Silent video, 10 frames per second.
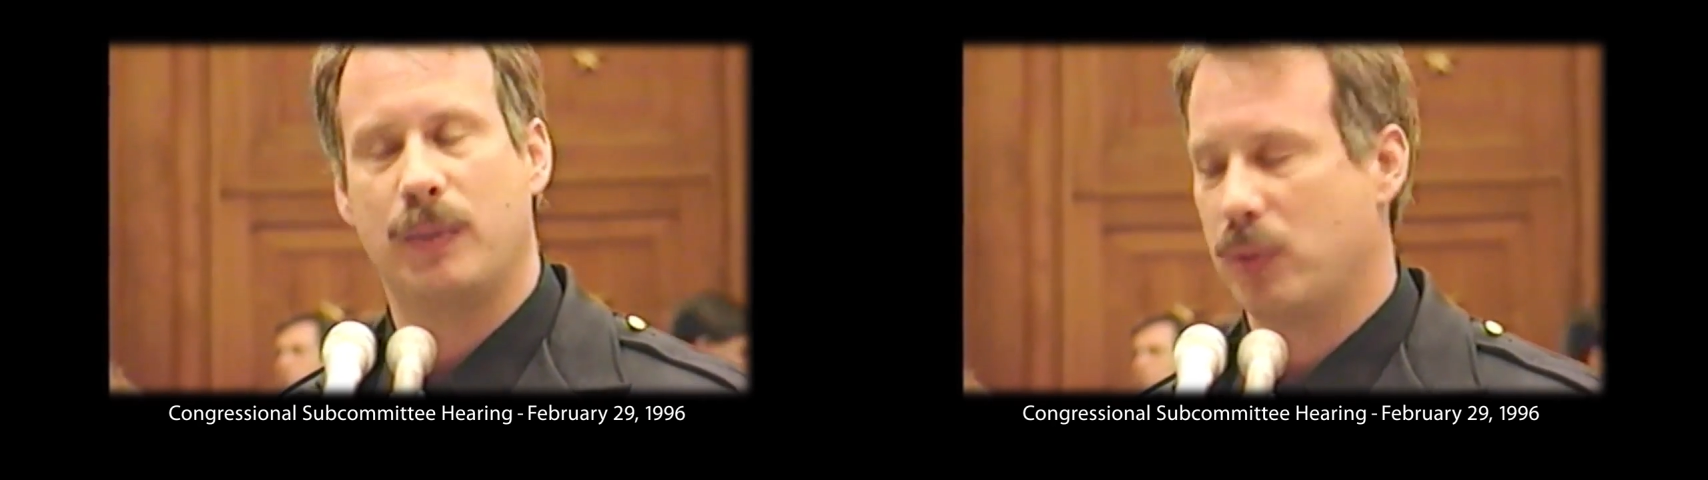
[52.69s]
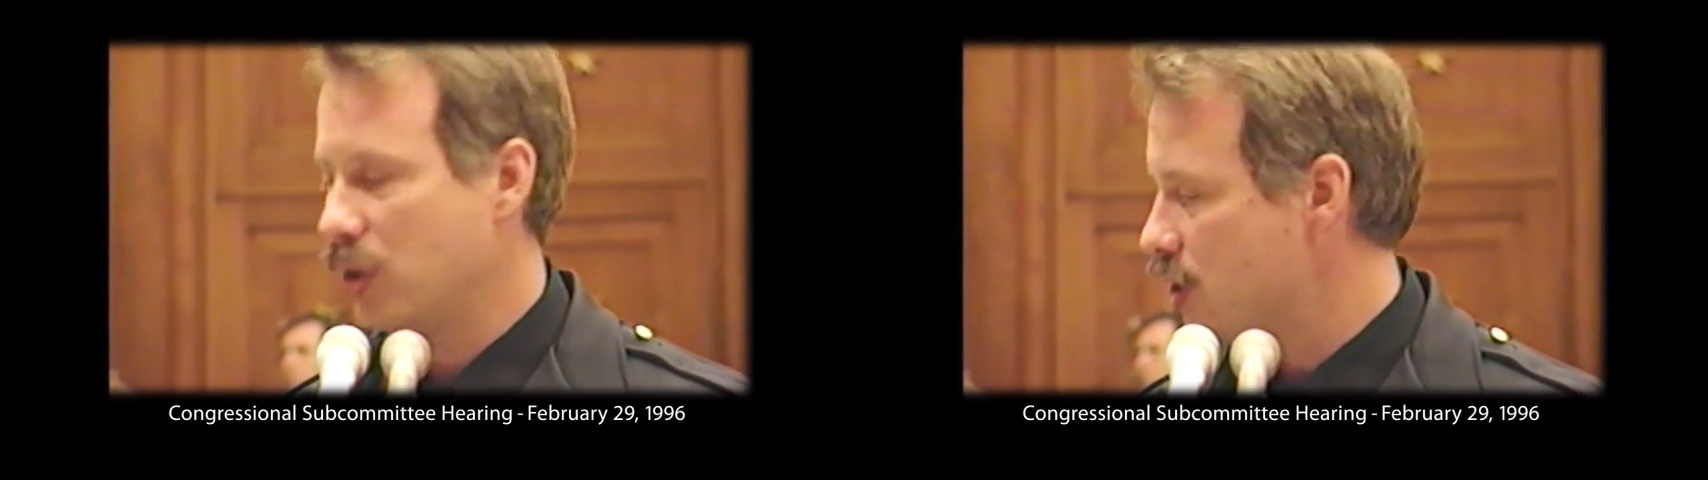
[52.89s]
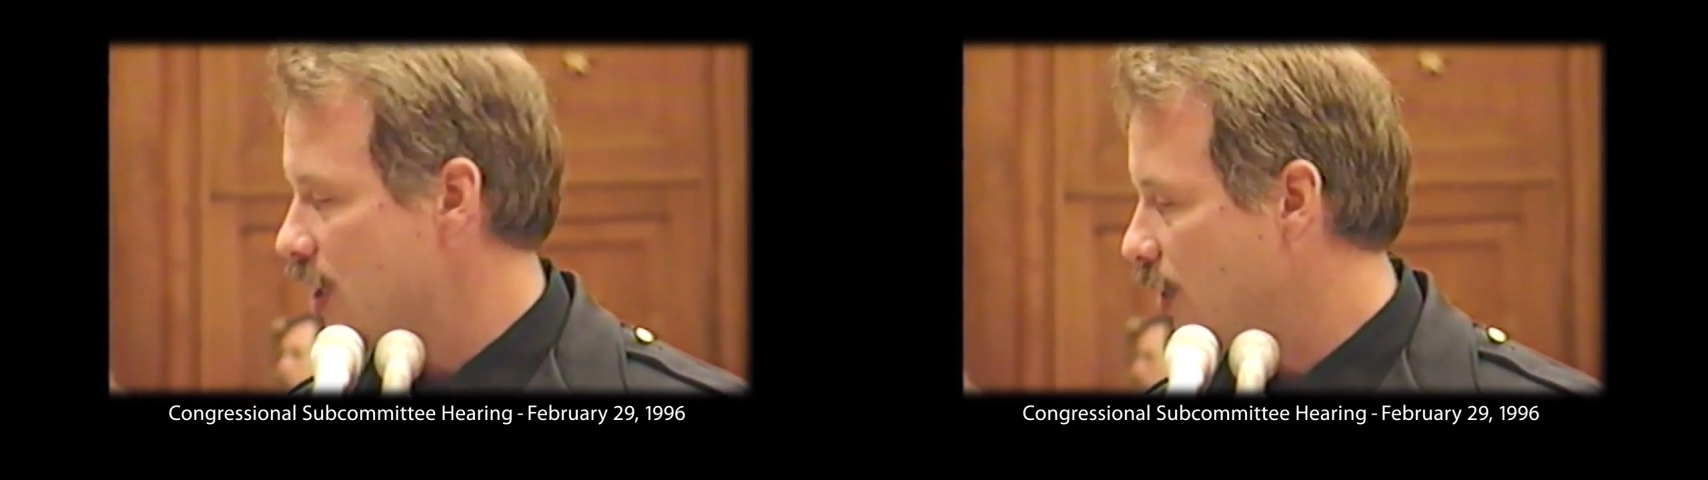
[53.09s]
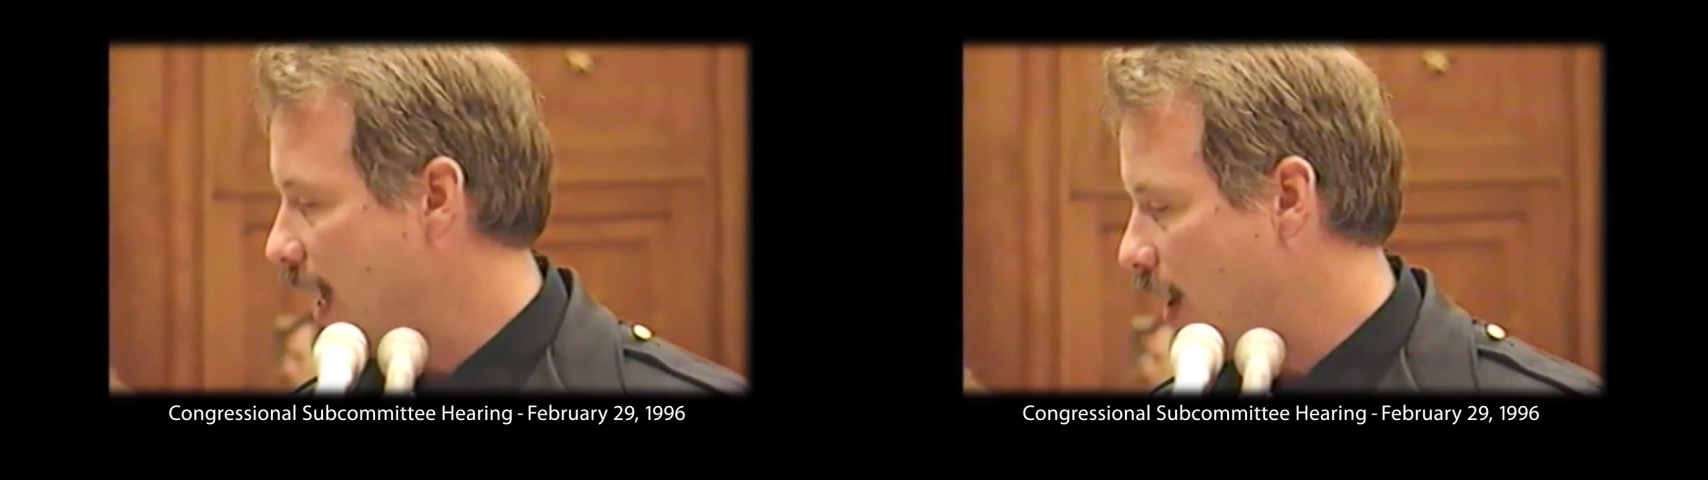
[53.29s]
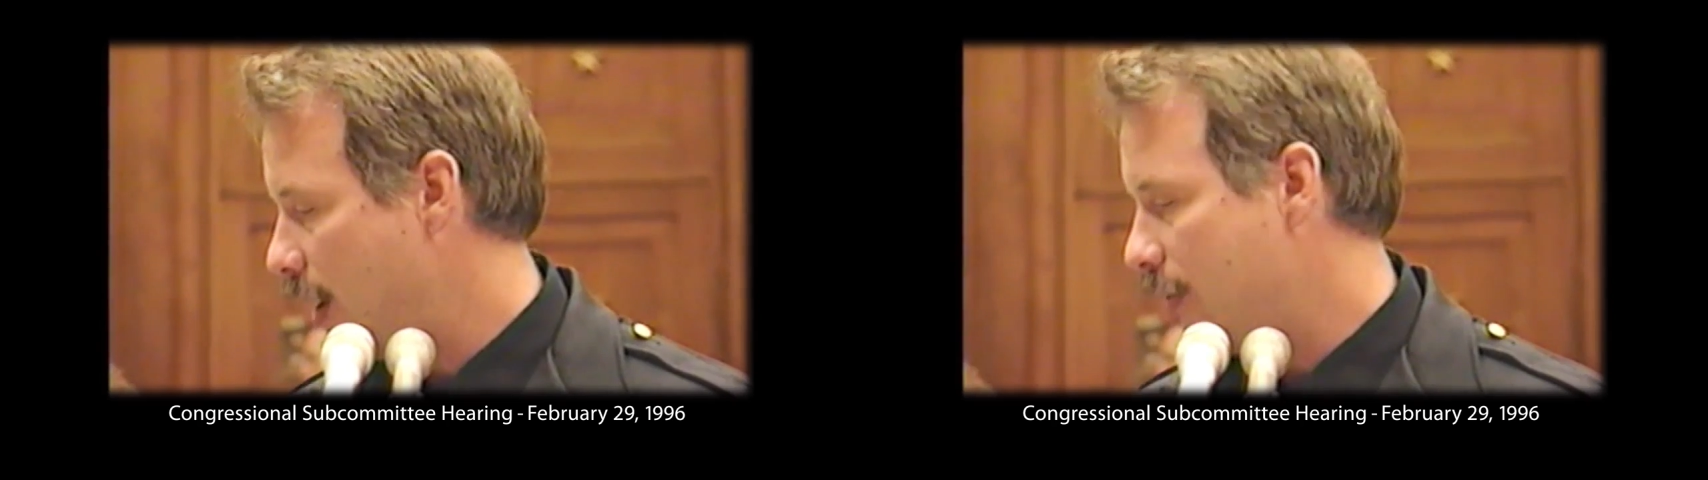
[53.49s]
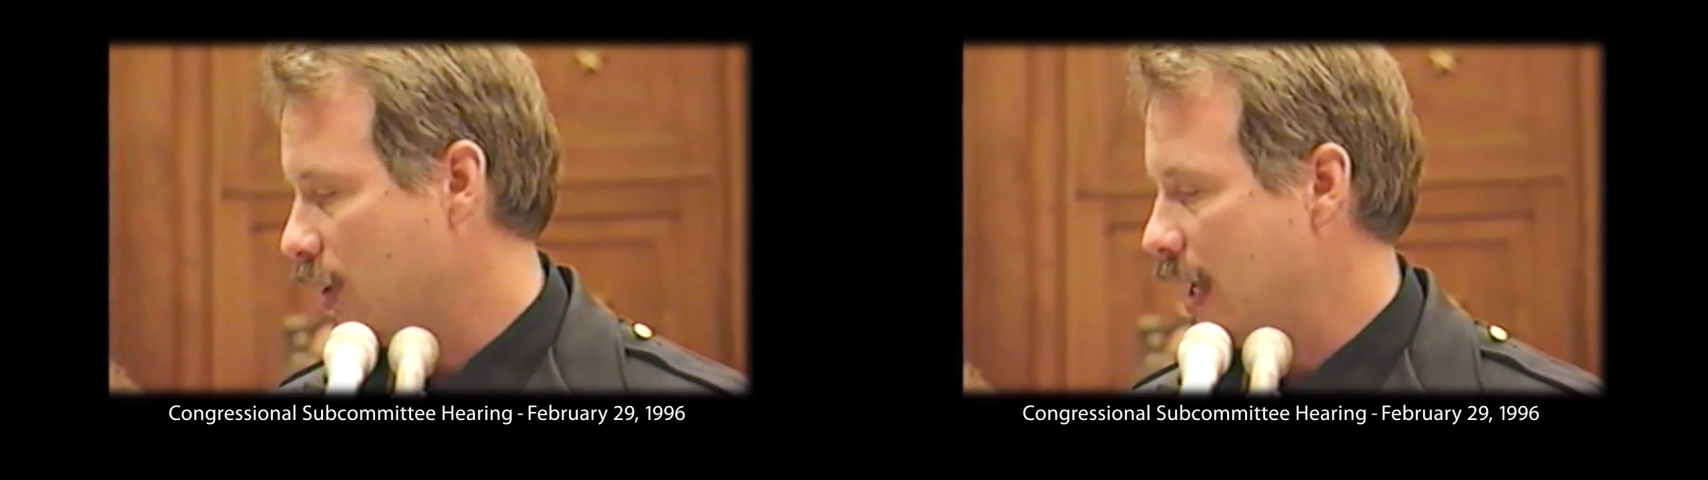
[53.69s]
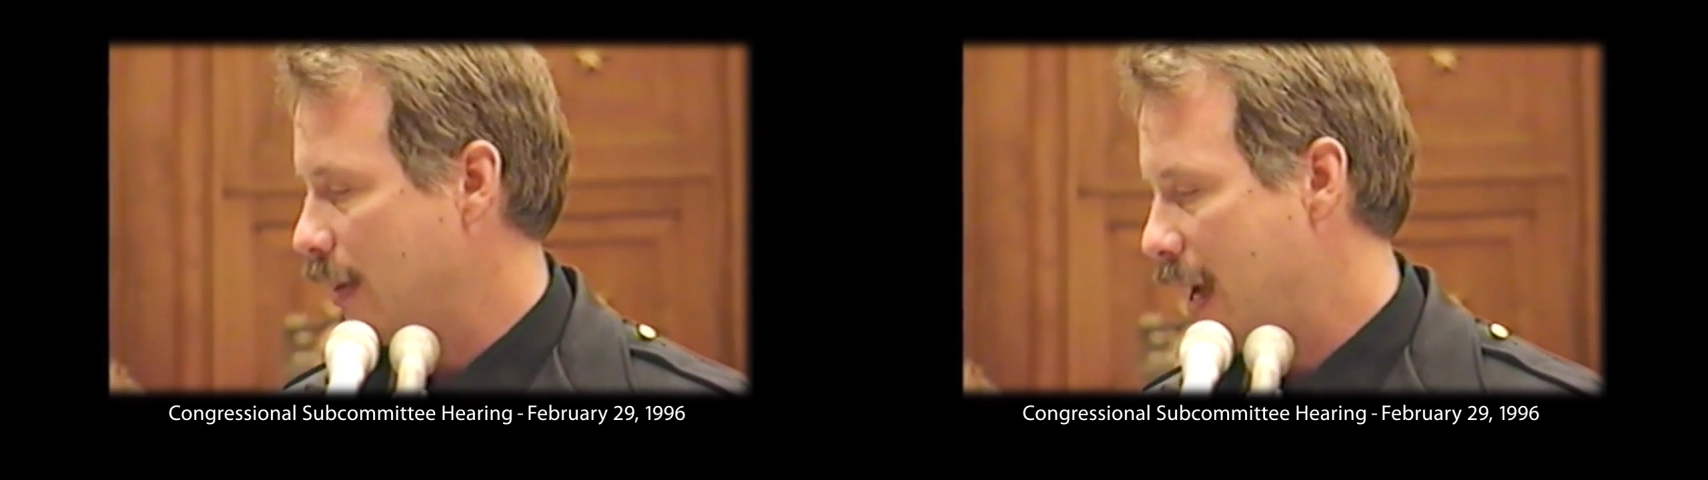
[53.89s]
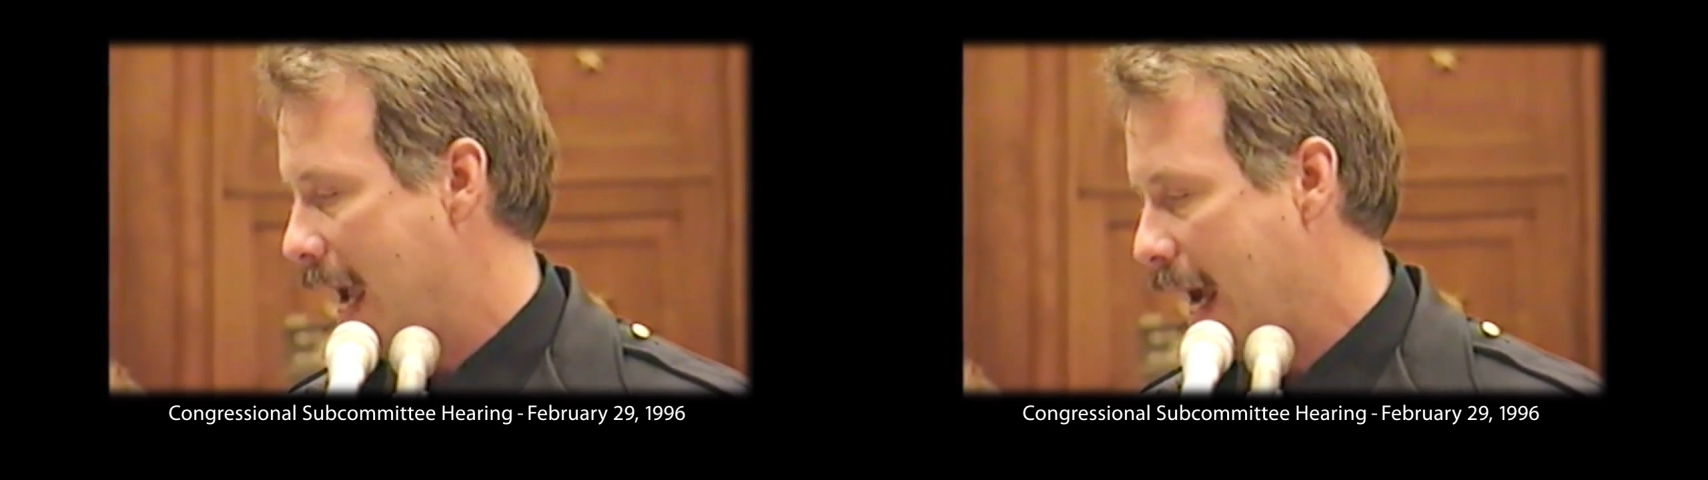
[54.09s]
burns and her hair never
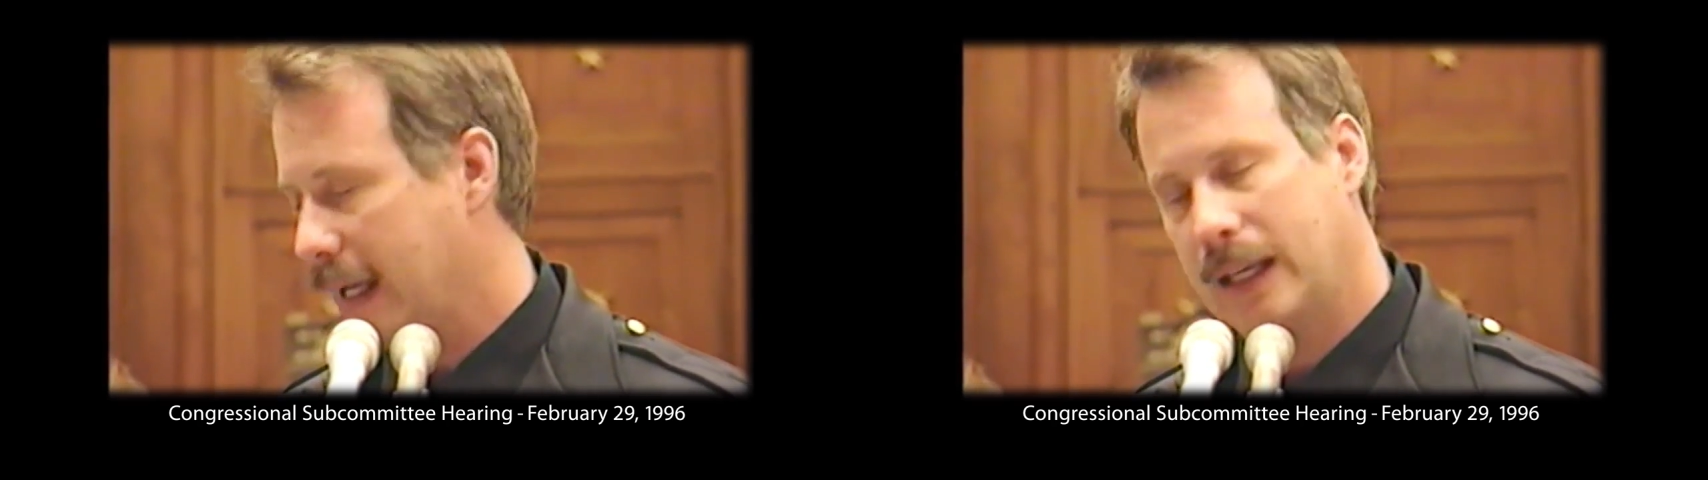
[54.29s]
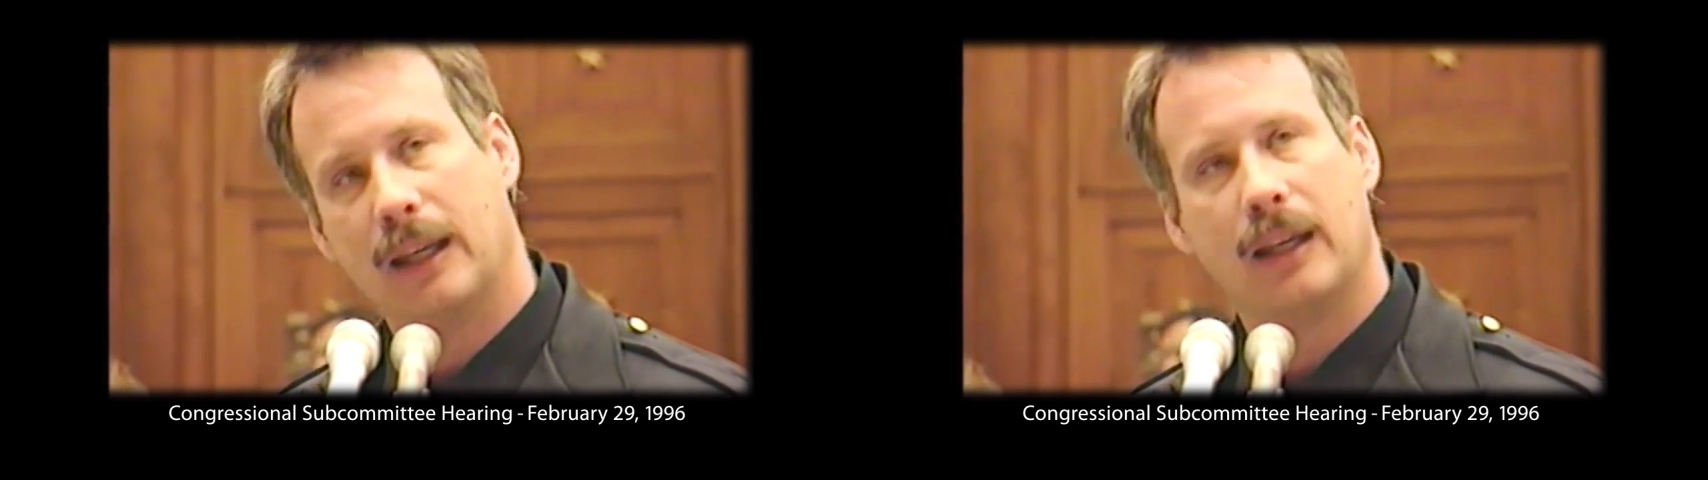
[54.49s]
came back.